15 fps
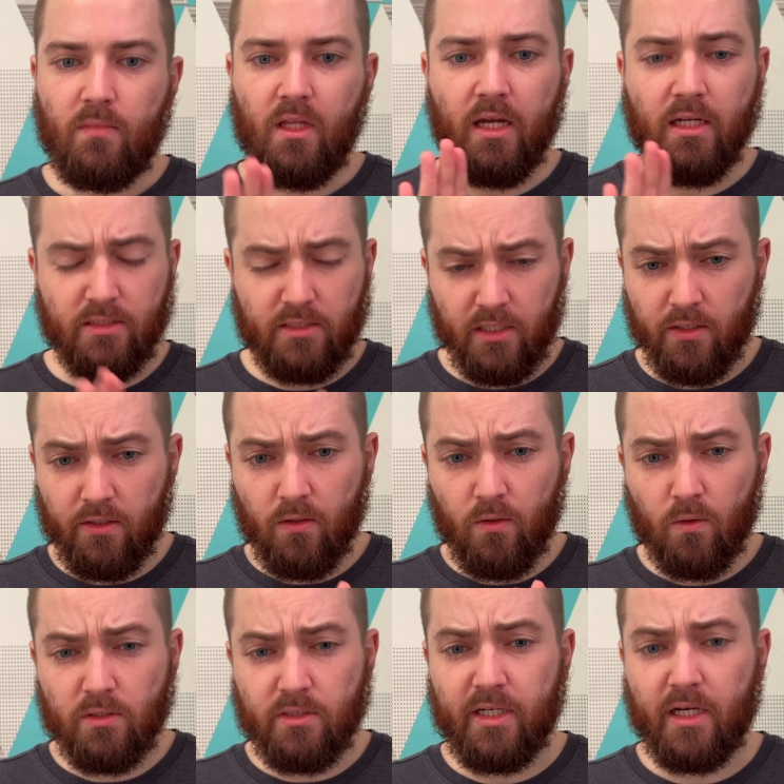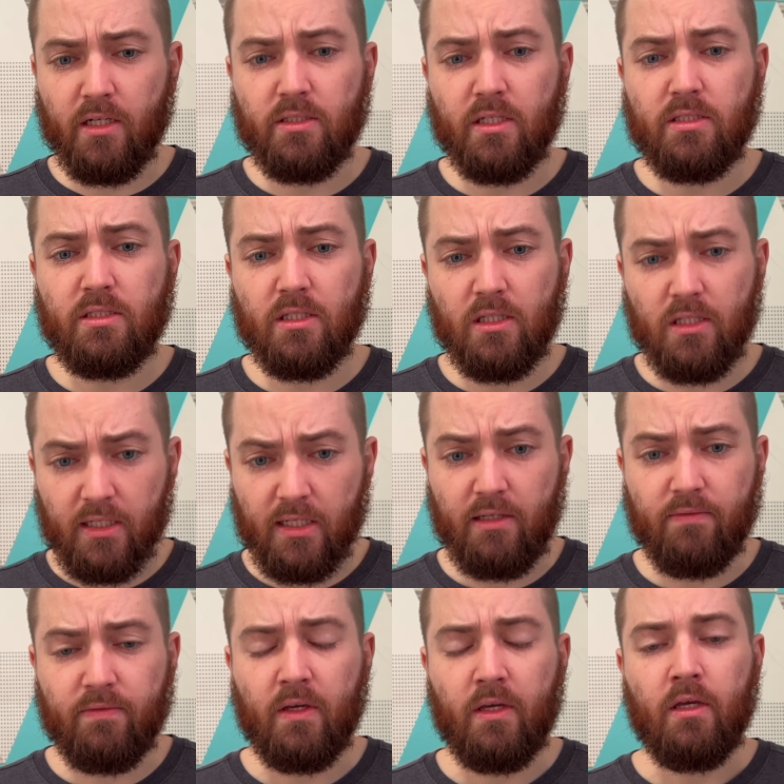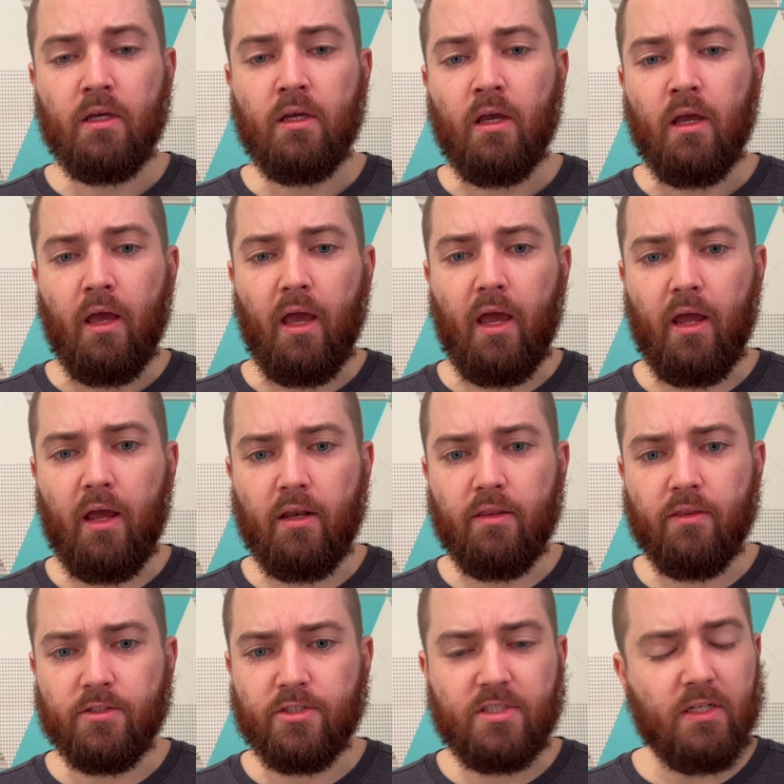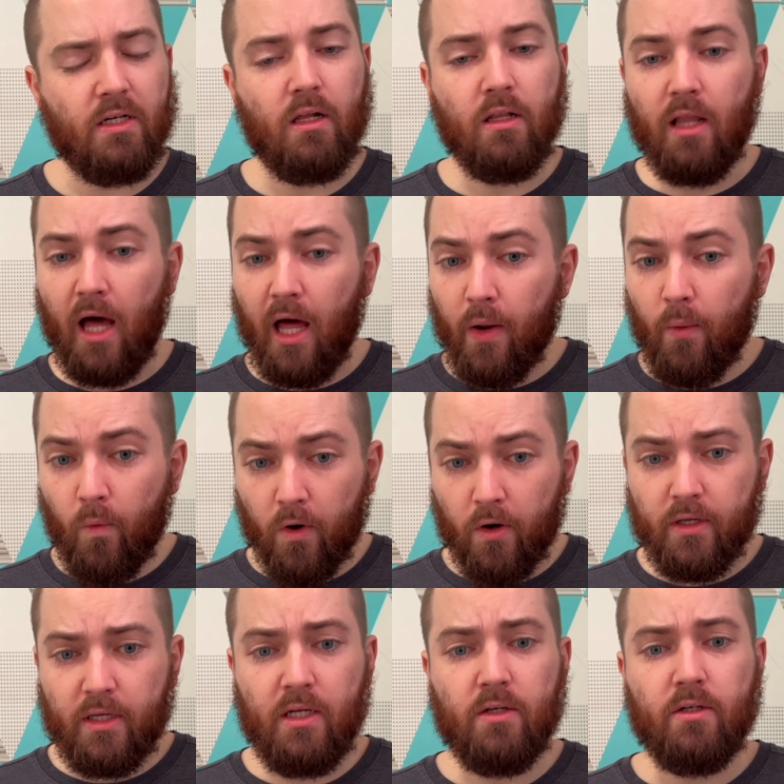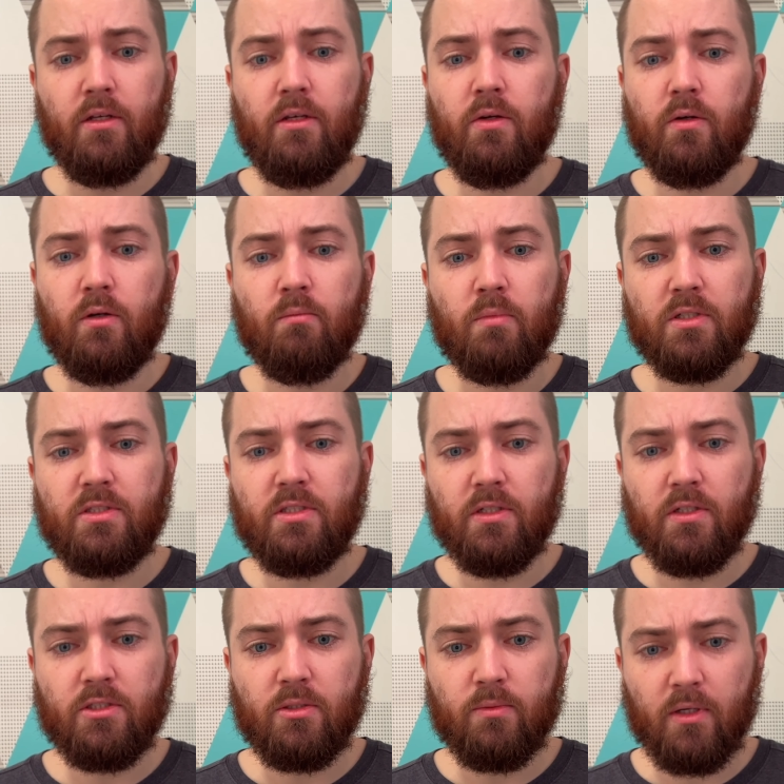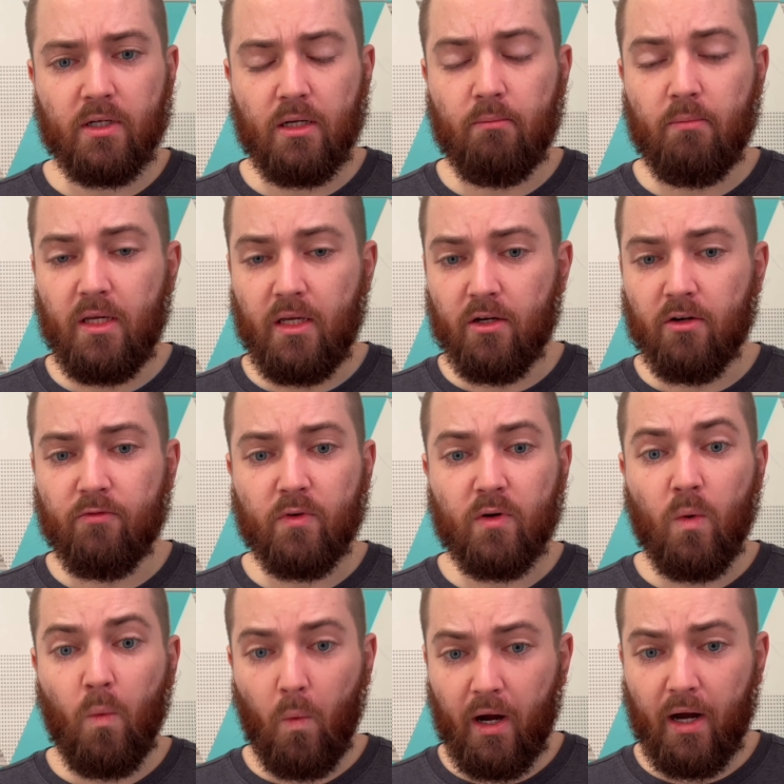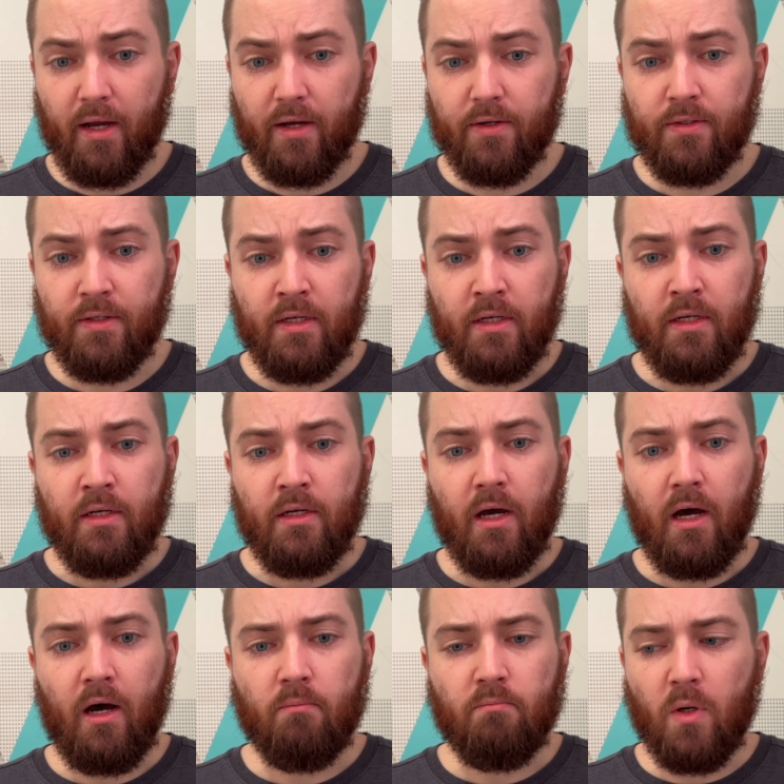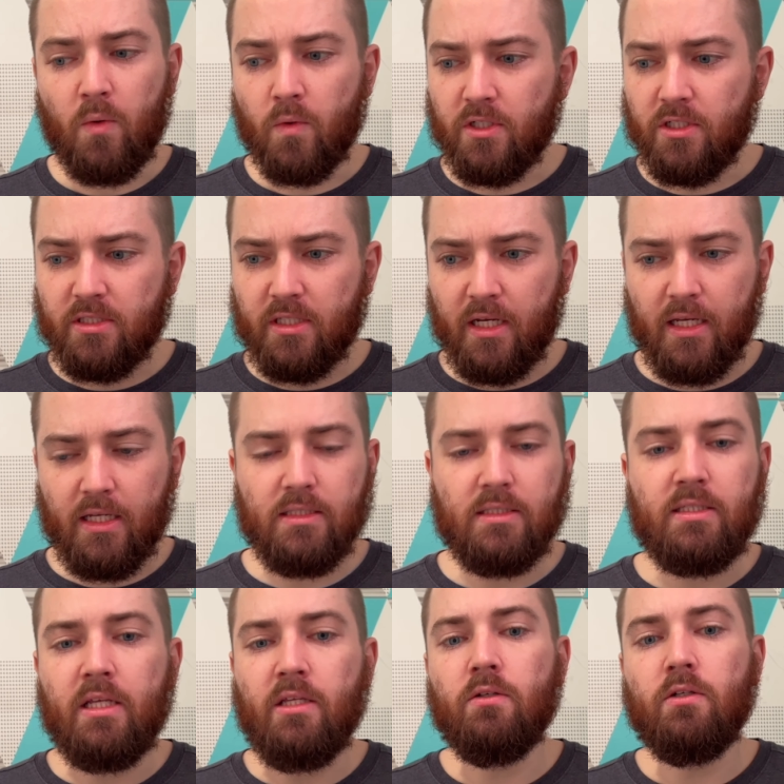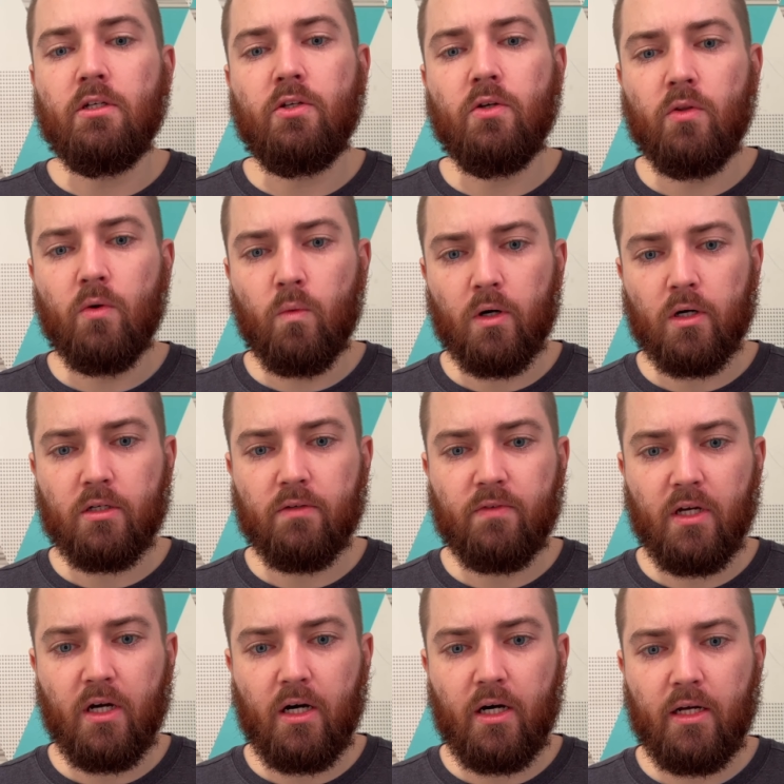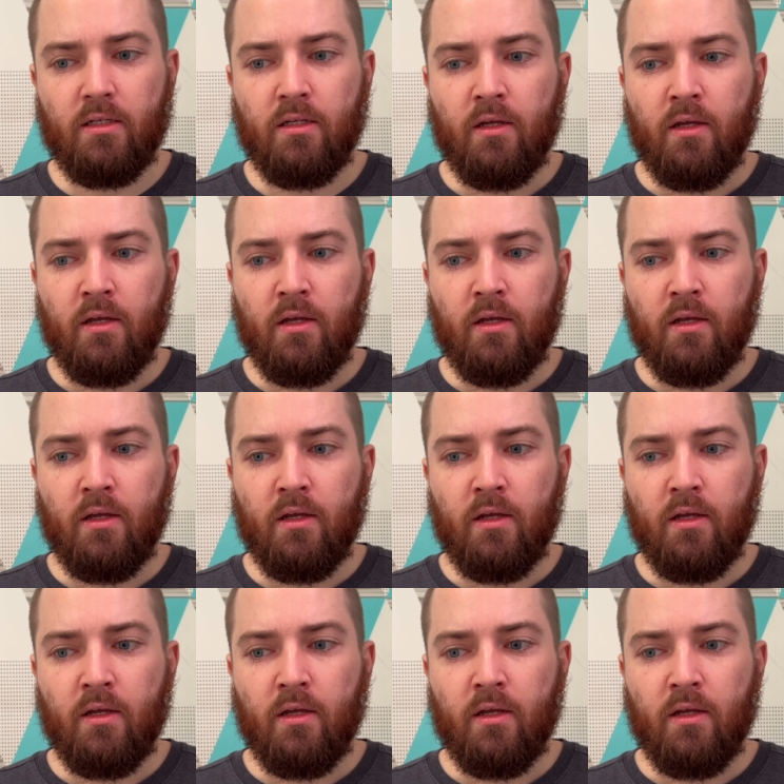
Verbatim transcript: until the Lord tells us to leave. And there's still a lot of work here to do in Brazil, so we're going to be here for a while. Um, but we're just going to continue to do the work of God.